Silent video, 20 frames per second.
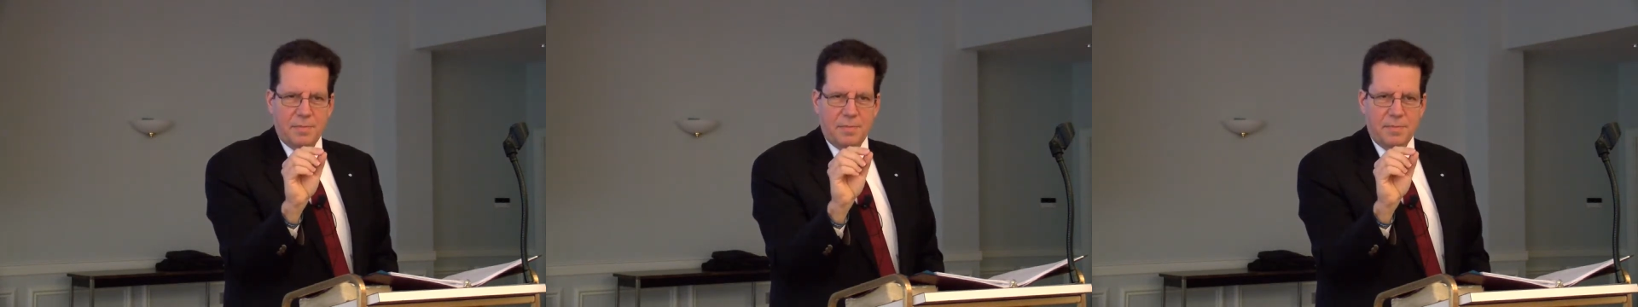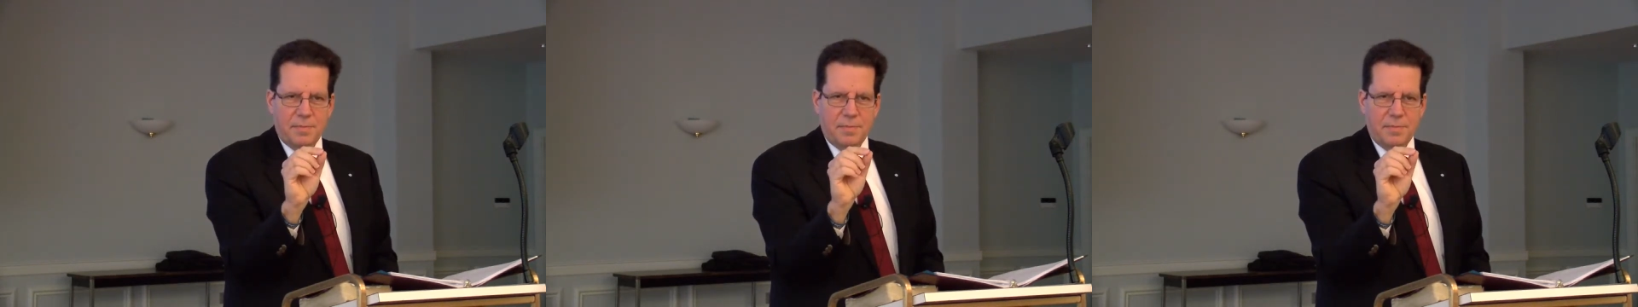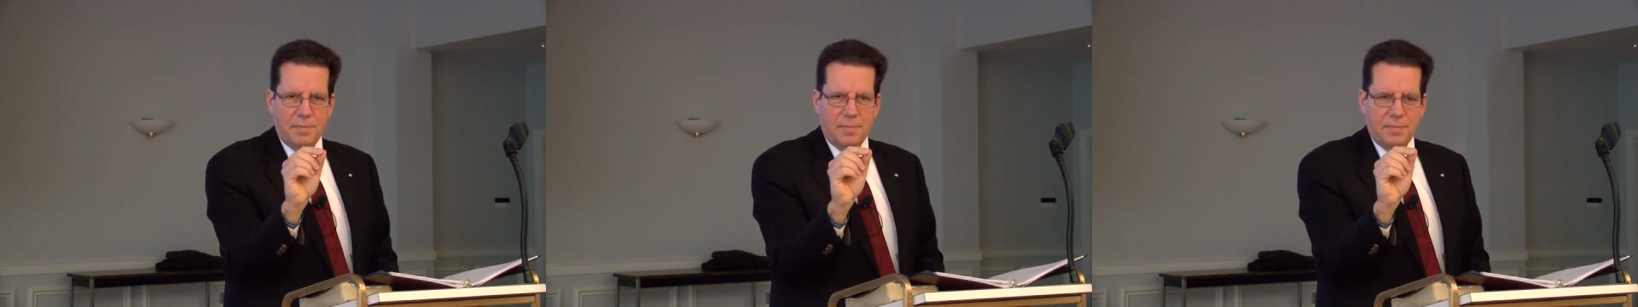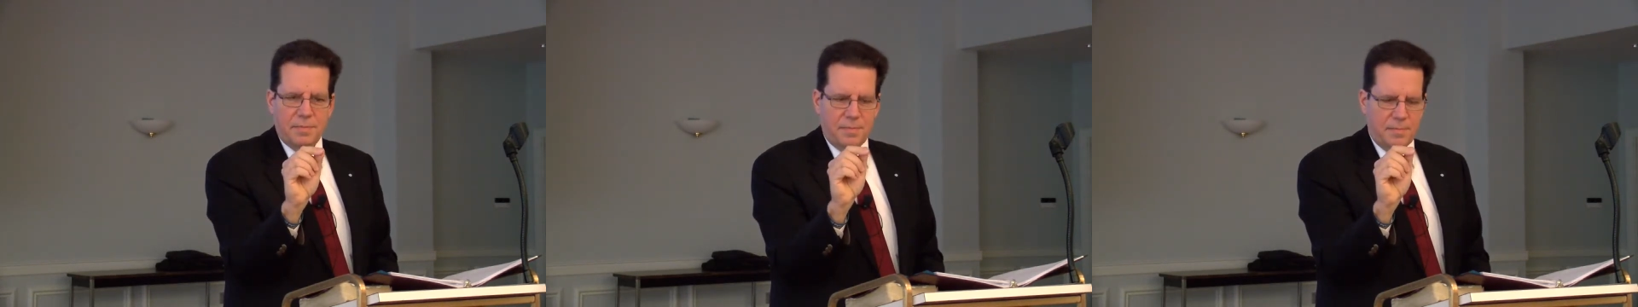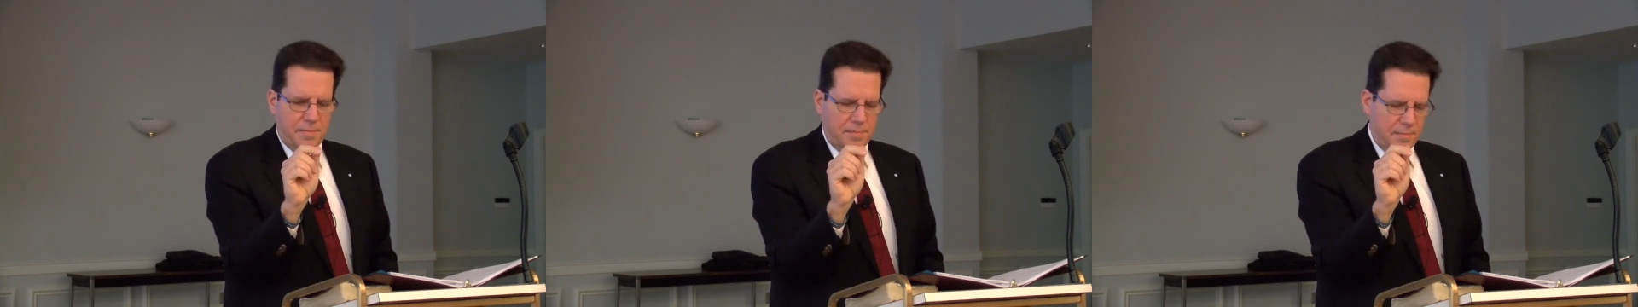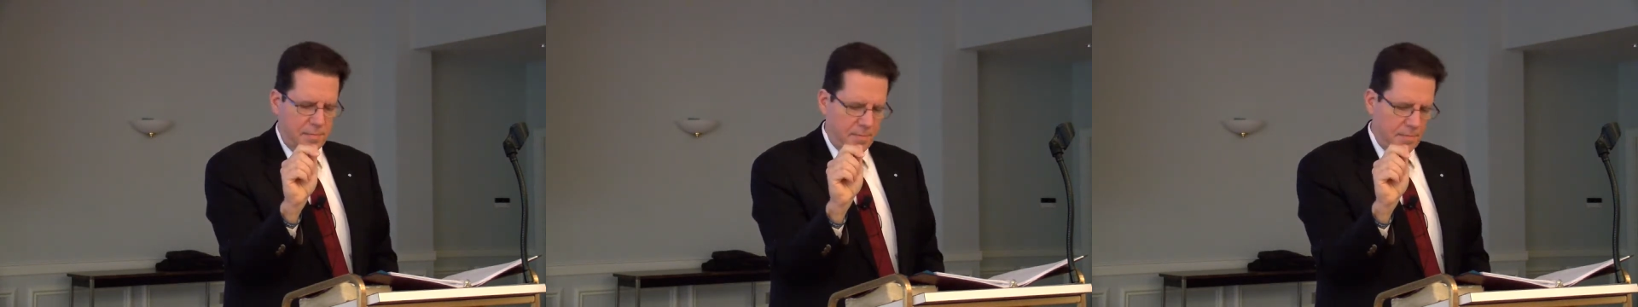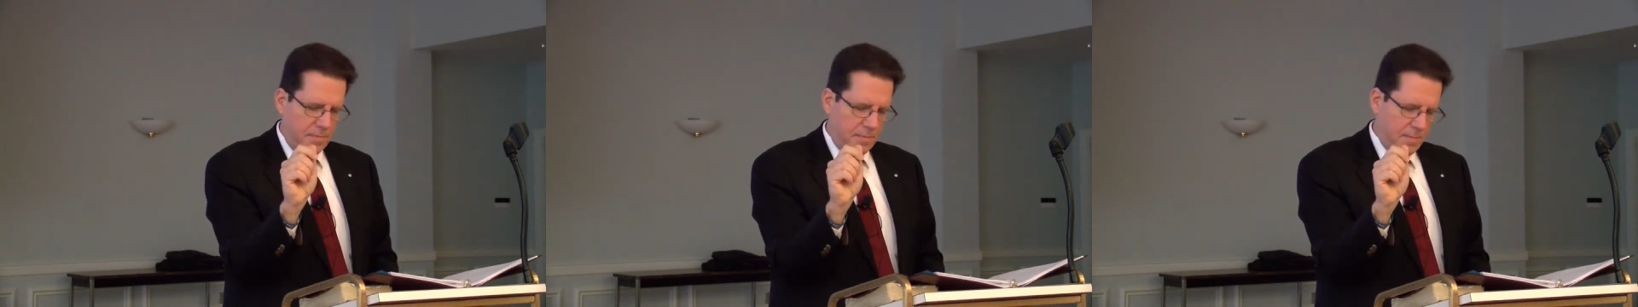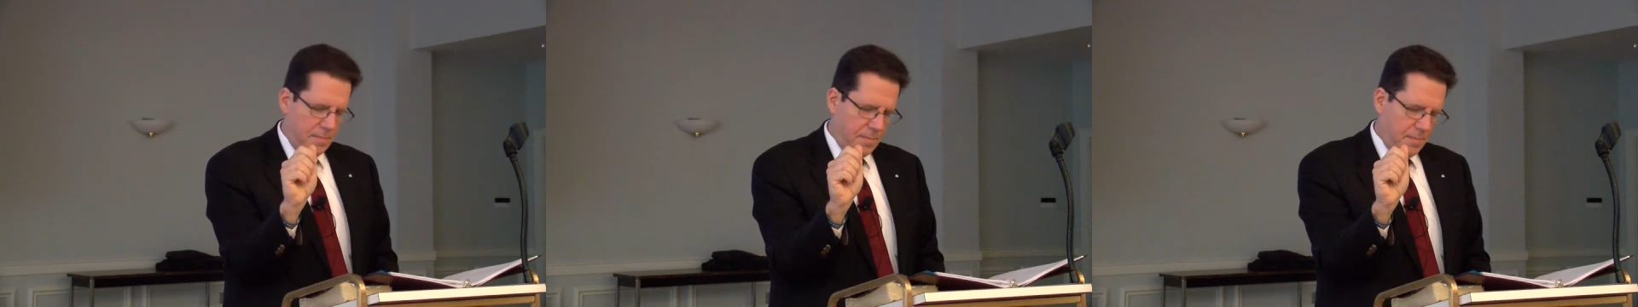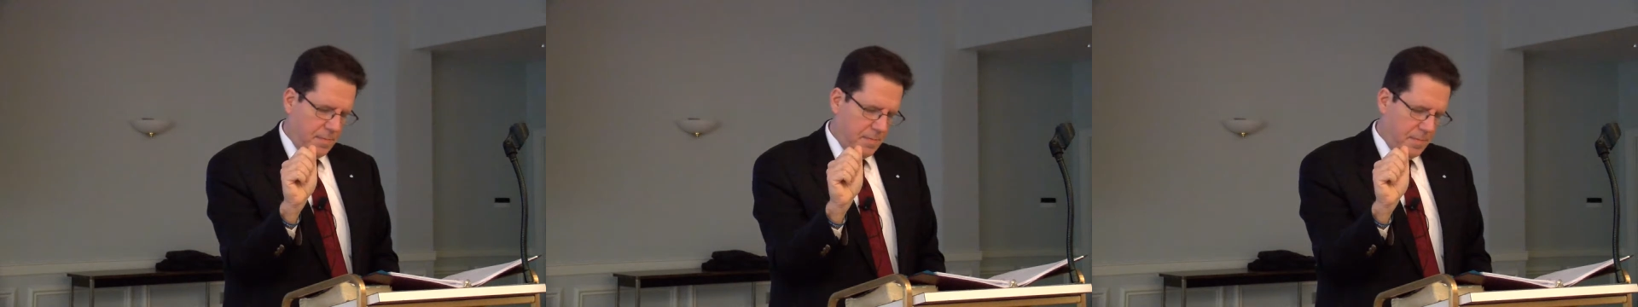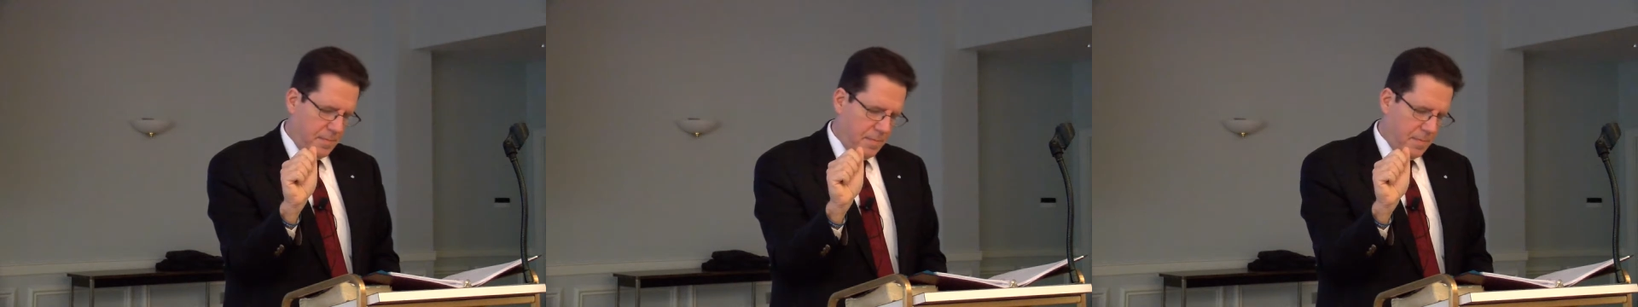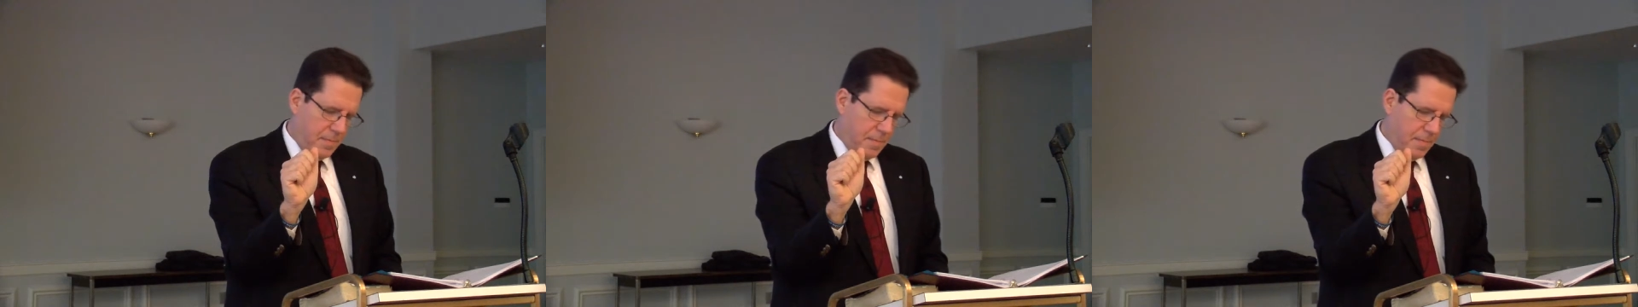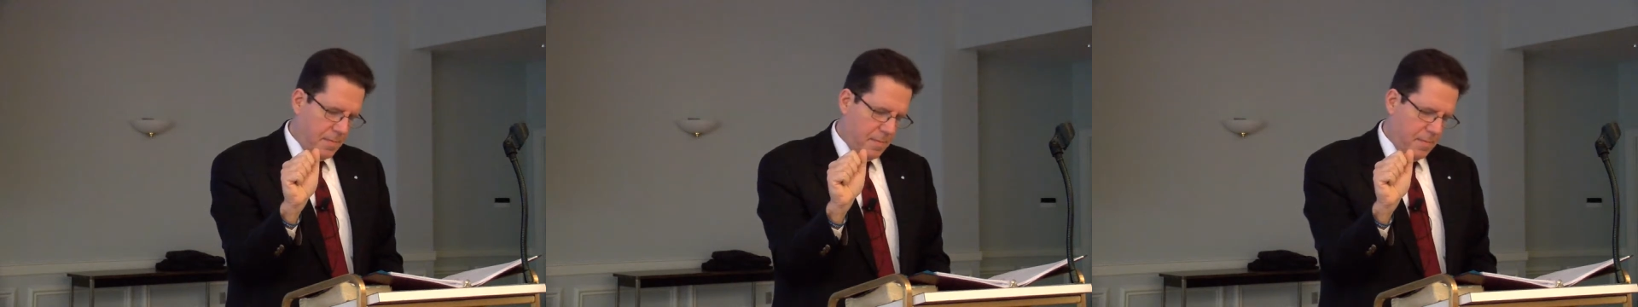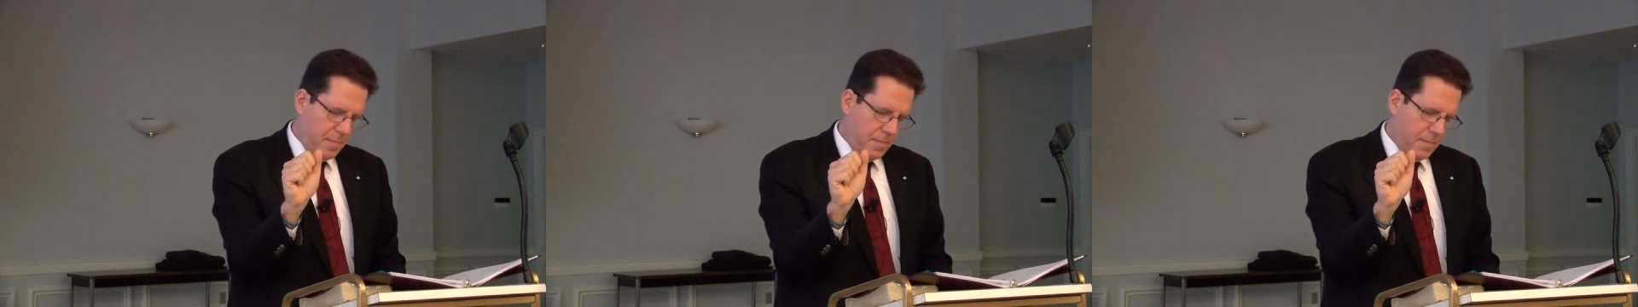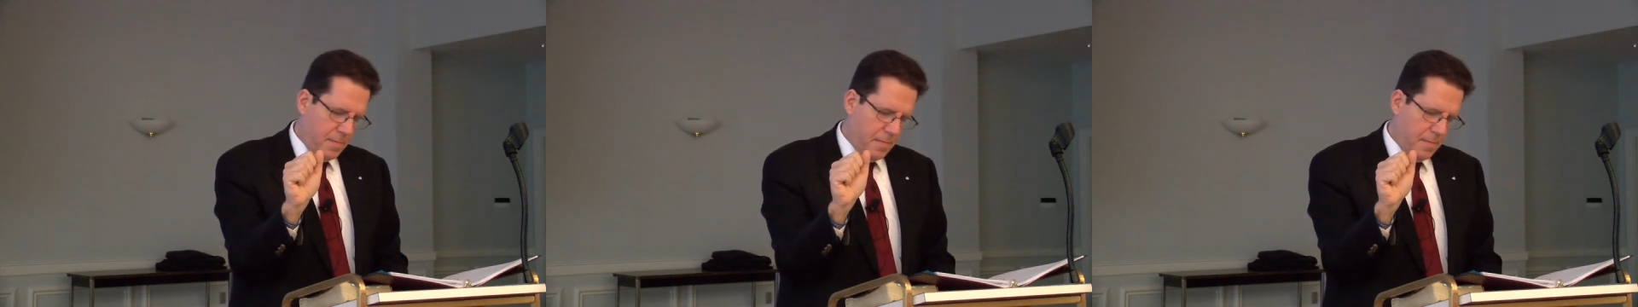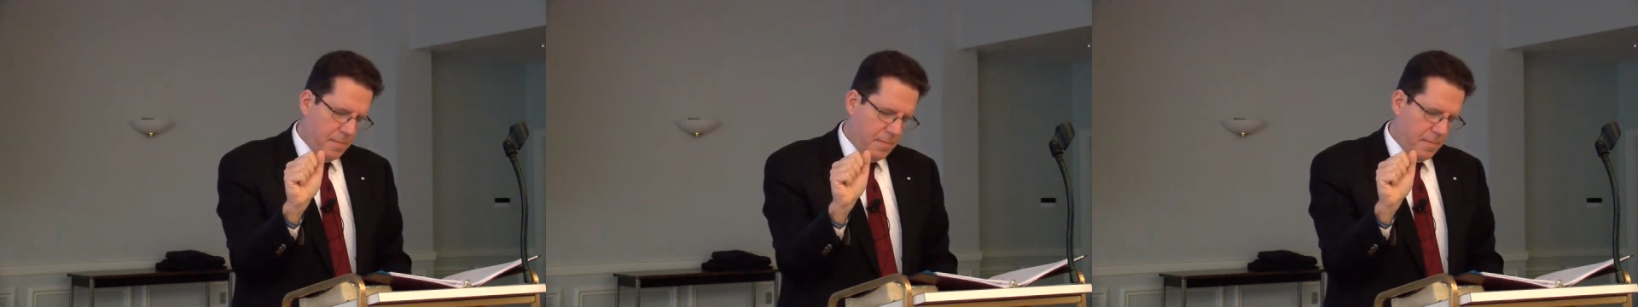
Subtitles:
(no one is talking)